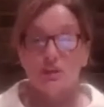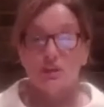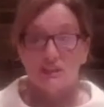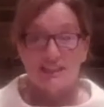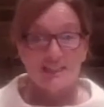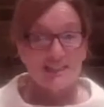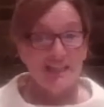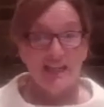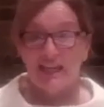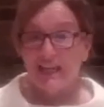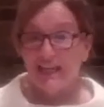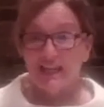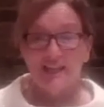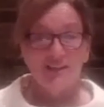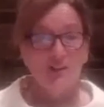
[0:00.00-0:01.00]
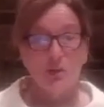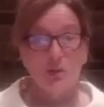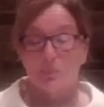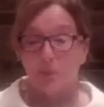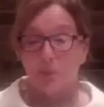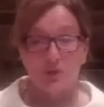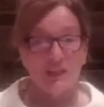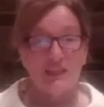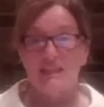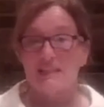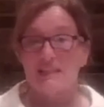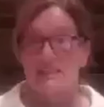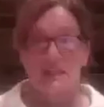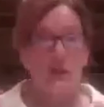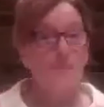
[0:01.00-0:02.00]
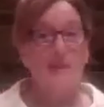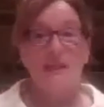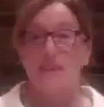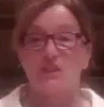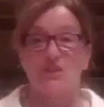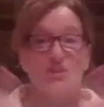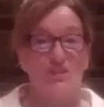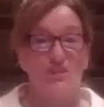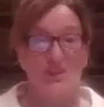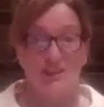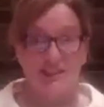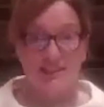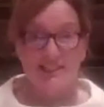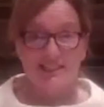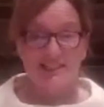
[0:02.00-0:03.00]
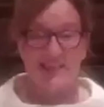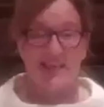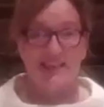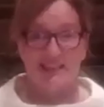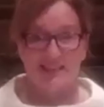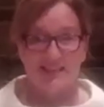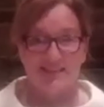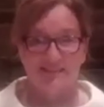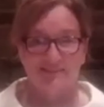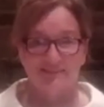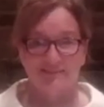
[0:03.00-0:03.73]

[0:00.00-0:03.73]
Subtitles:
today your body is going to be in a certain state.